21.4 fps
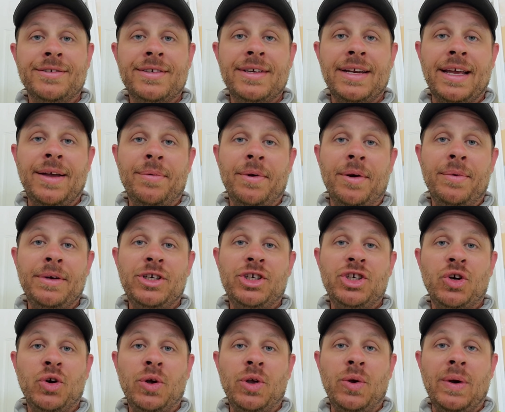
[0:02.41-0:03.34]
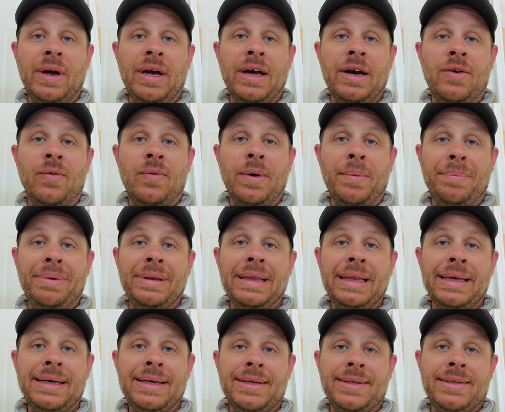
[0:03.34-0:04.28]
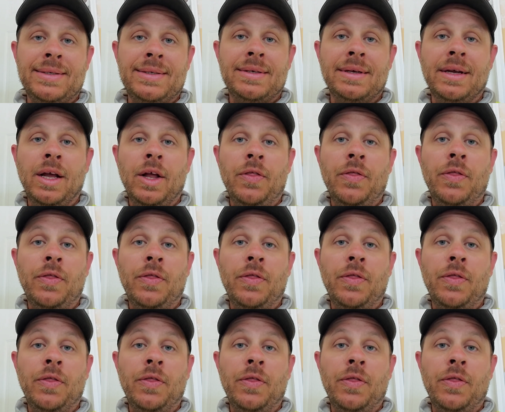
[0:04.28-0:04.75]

Today I'm going to be showing you how to replace